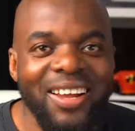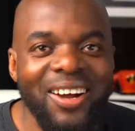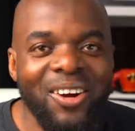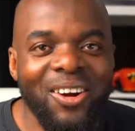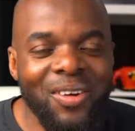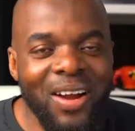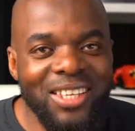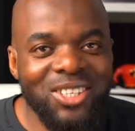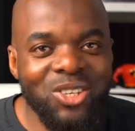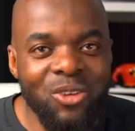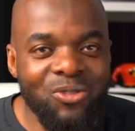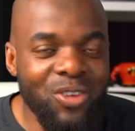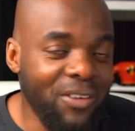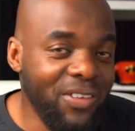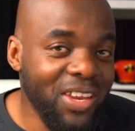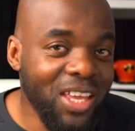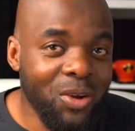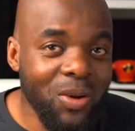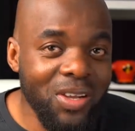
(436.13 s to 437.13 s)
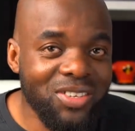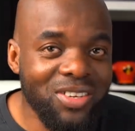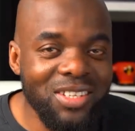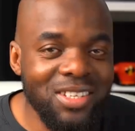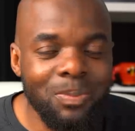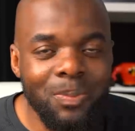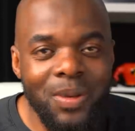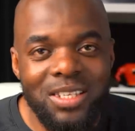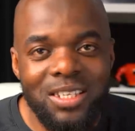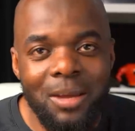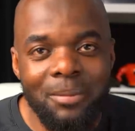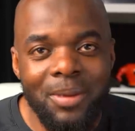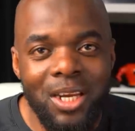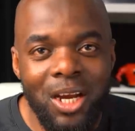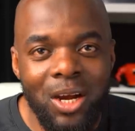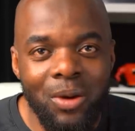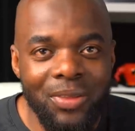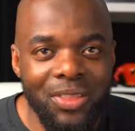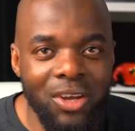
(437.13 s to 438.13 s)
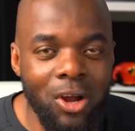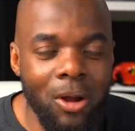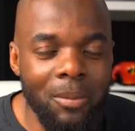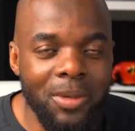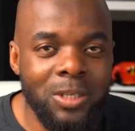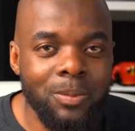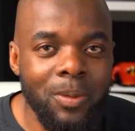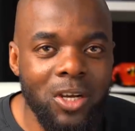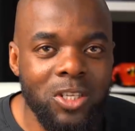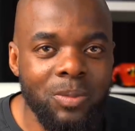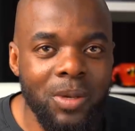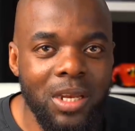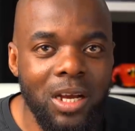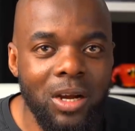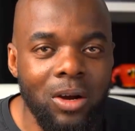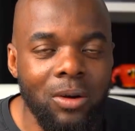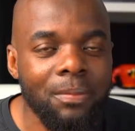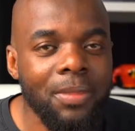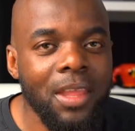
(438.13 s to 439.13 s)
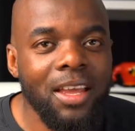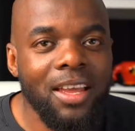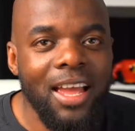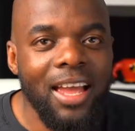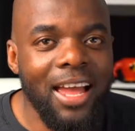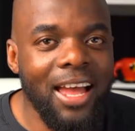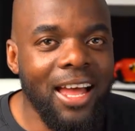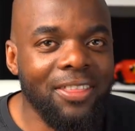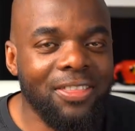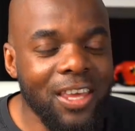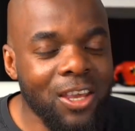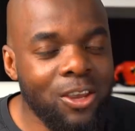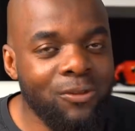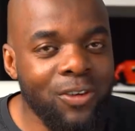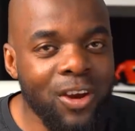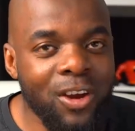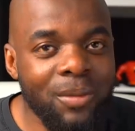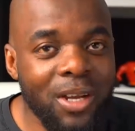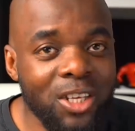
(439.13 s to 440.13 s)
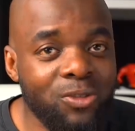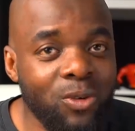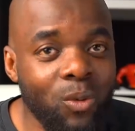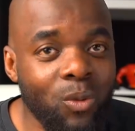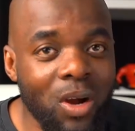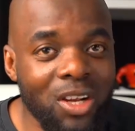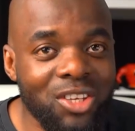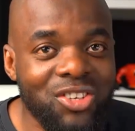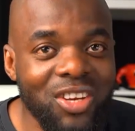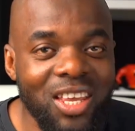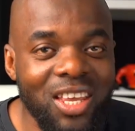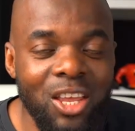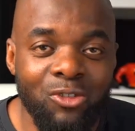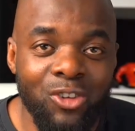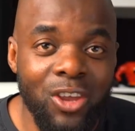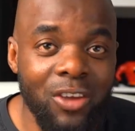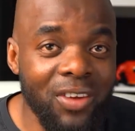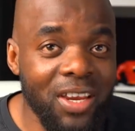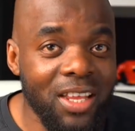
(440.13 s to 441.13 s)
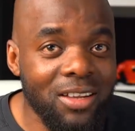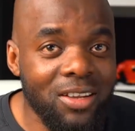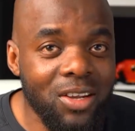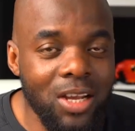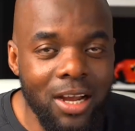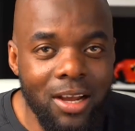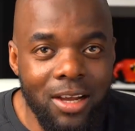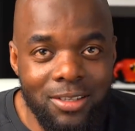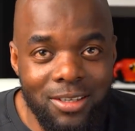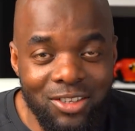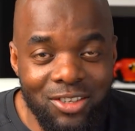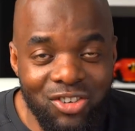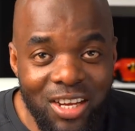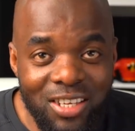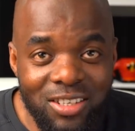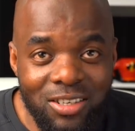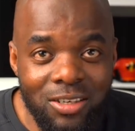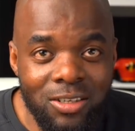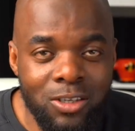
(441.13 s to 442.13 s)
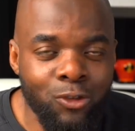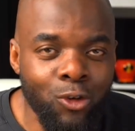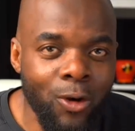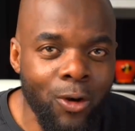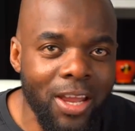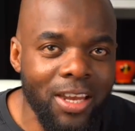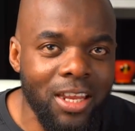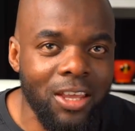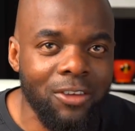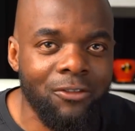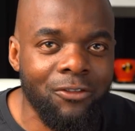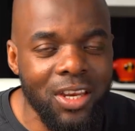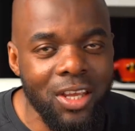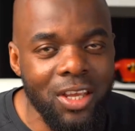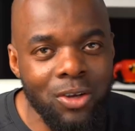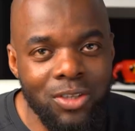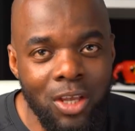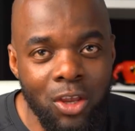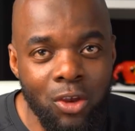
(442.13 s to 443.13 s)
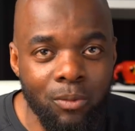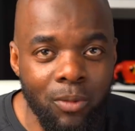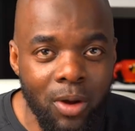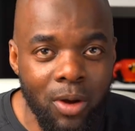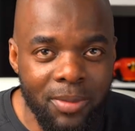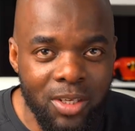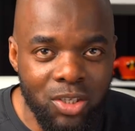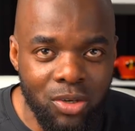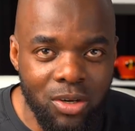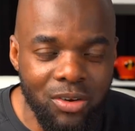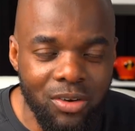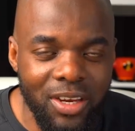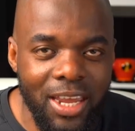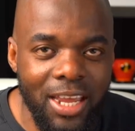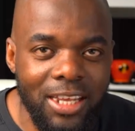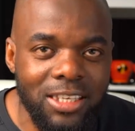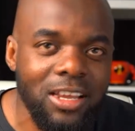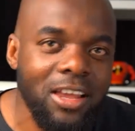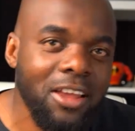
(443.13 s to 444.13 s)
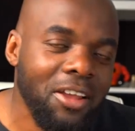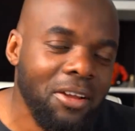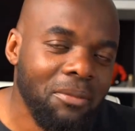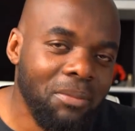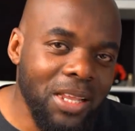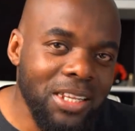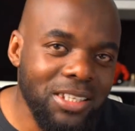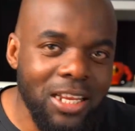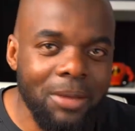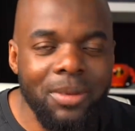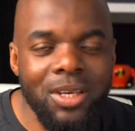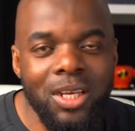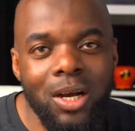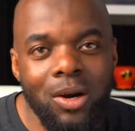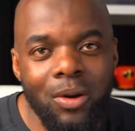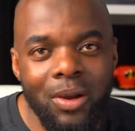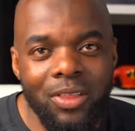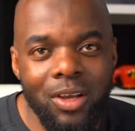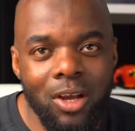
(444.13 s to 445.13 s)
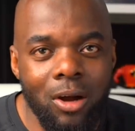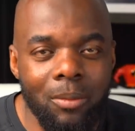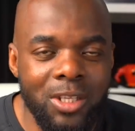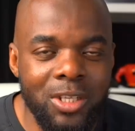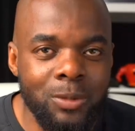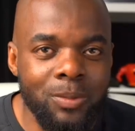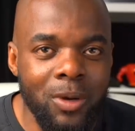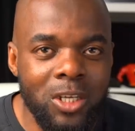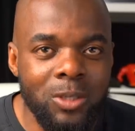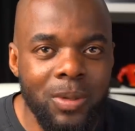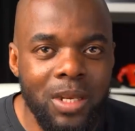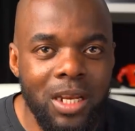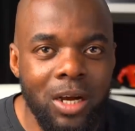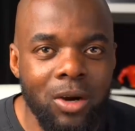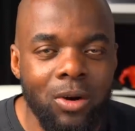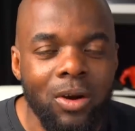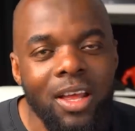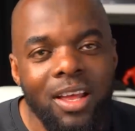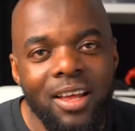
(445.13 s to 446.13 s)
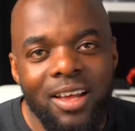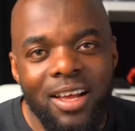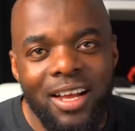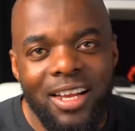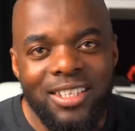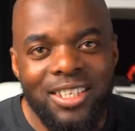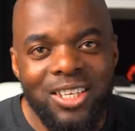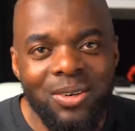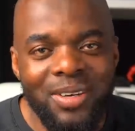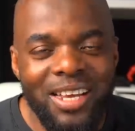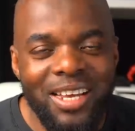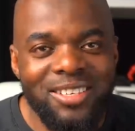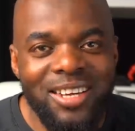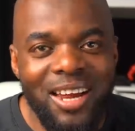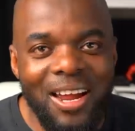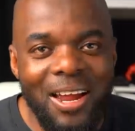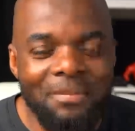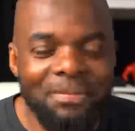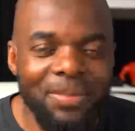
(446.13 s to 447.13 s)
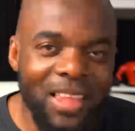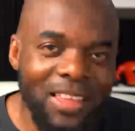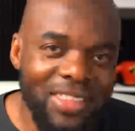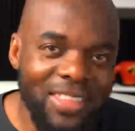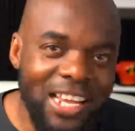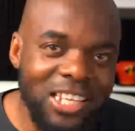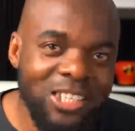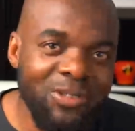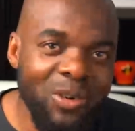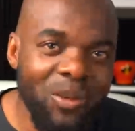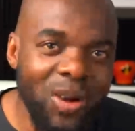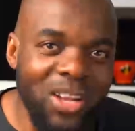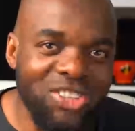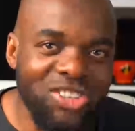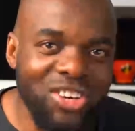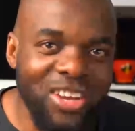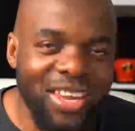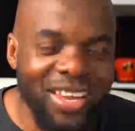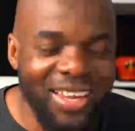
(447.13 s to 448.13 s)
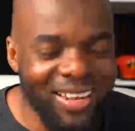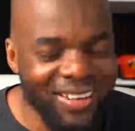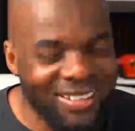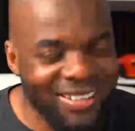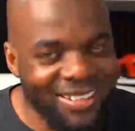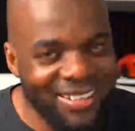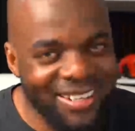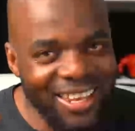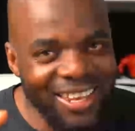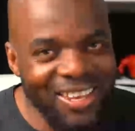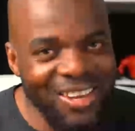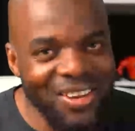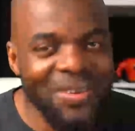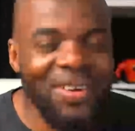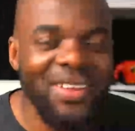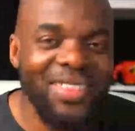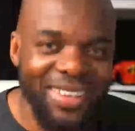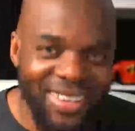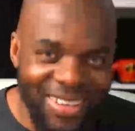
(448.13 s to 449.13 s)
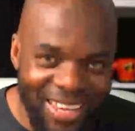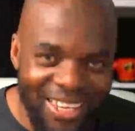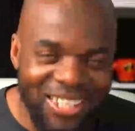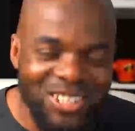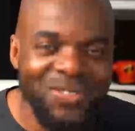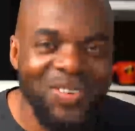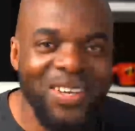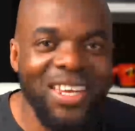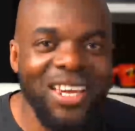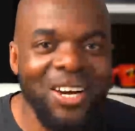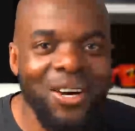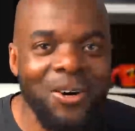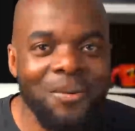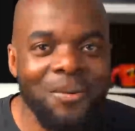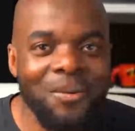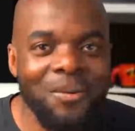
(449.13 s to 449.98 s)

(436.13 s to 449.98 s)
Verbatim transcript: All right, so if you have any questions, please let me know in the comments box below. And thank you very much for watching. If you have any uh, suggestions for any videos that you want me to create, please let me know in the comments box below. Until next time, thanks for watching and I'll see you in the next video.